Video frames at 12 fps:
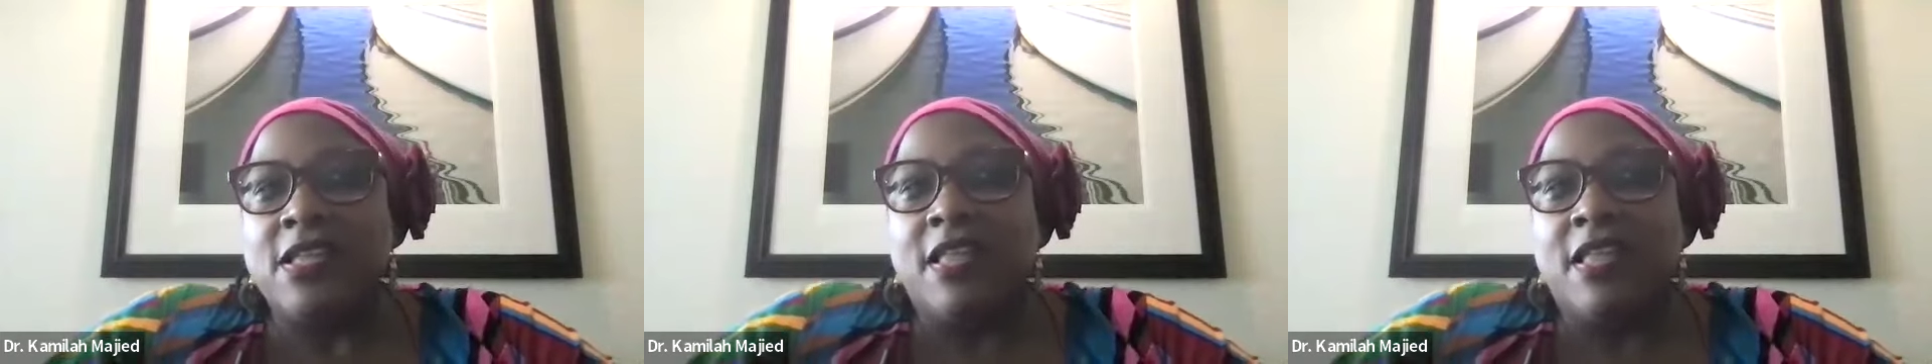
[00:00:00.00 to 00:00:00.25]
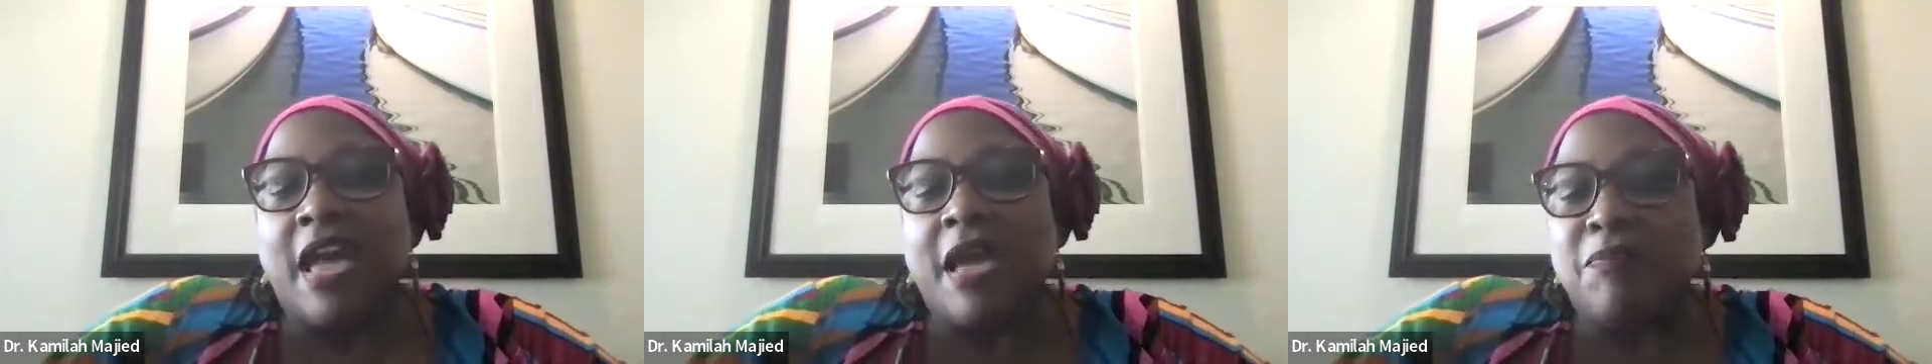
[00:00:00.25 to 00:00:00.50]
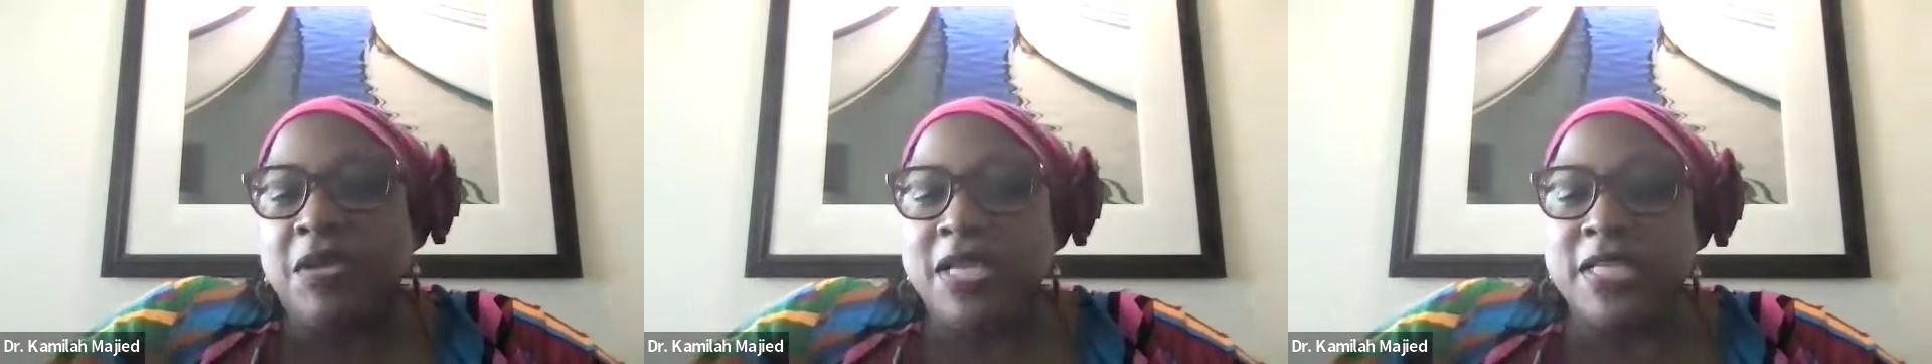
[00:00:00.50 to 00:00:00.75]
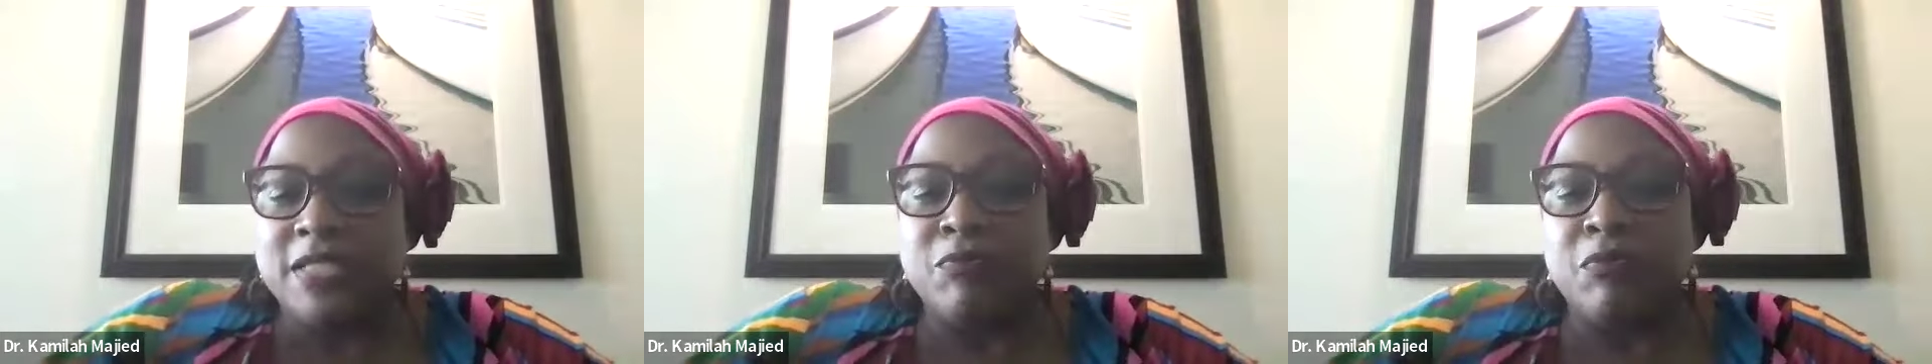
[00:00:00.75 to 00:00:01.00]
that
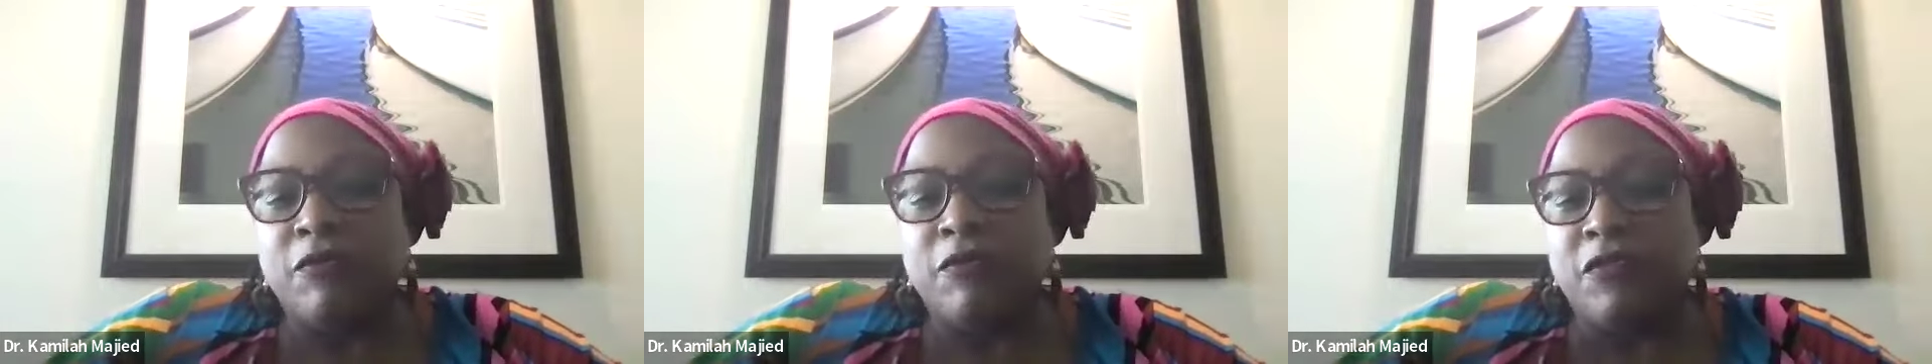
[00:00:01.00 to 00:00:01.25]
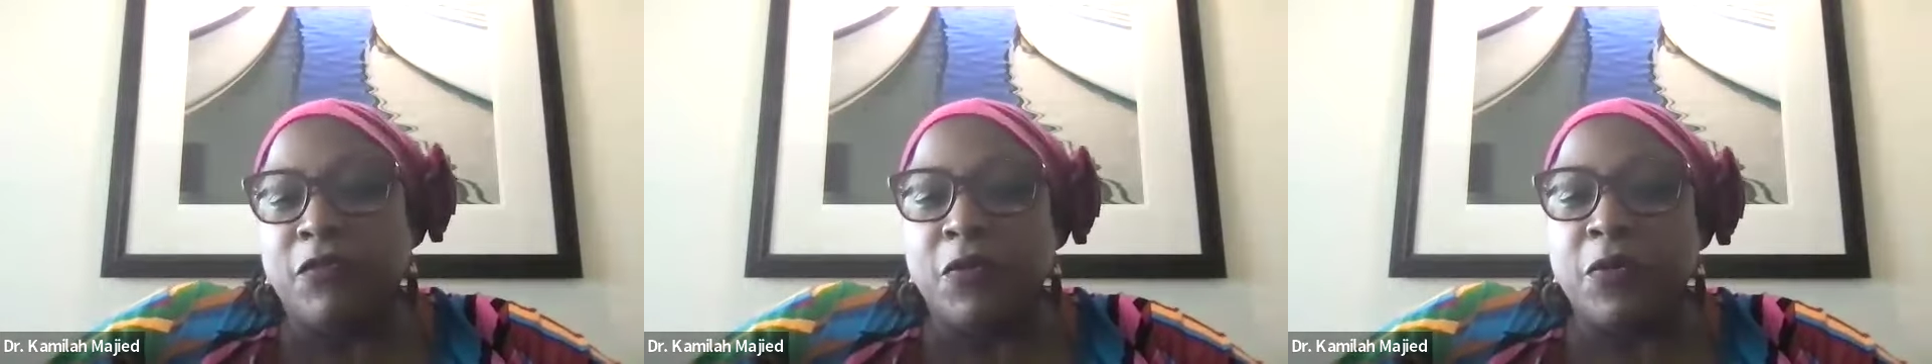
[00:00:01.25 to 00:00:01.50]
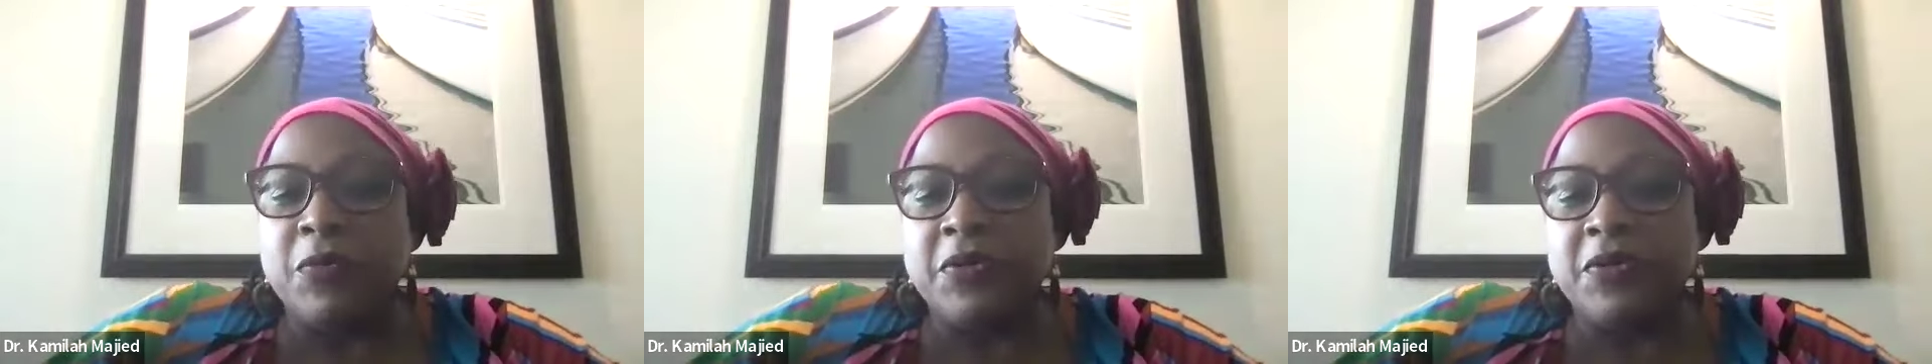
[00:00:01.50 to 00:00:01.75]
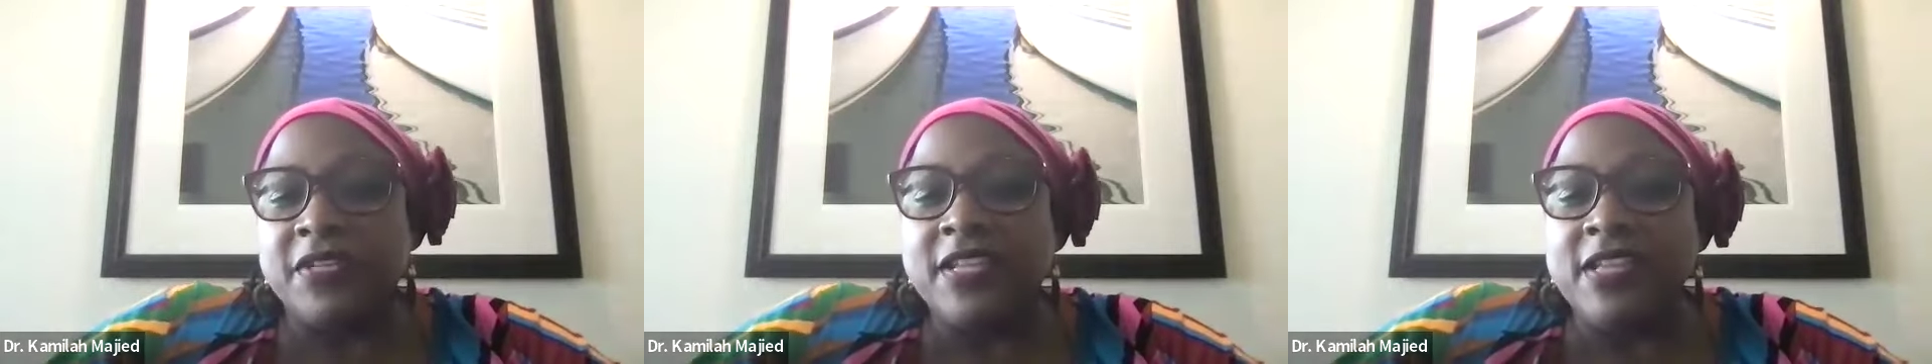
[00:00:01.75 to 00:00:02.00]
piece moved
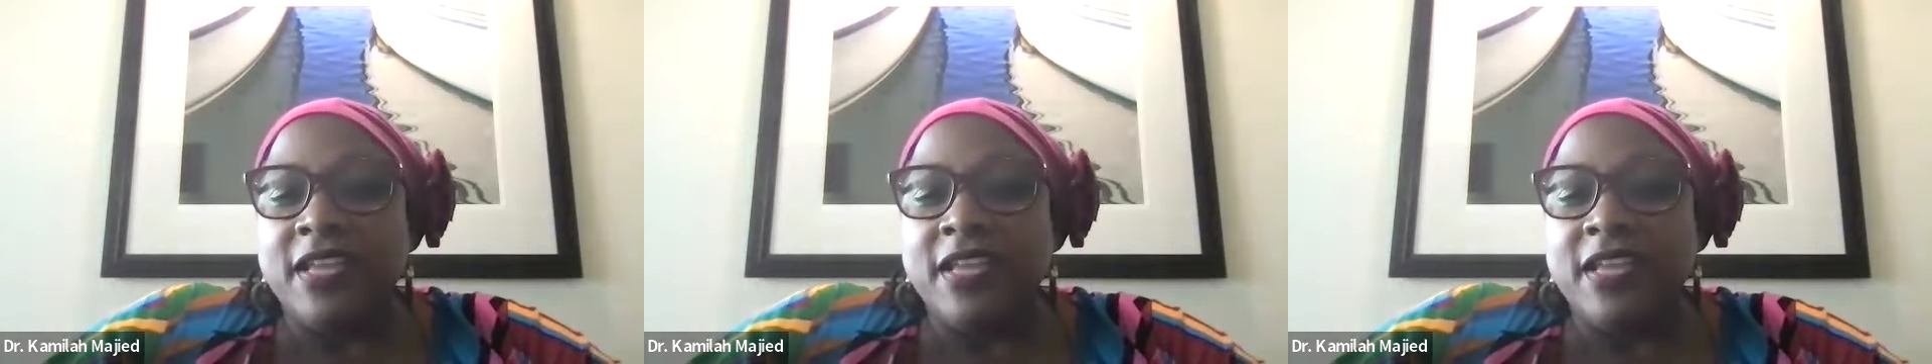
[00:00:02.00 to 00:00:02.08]
forward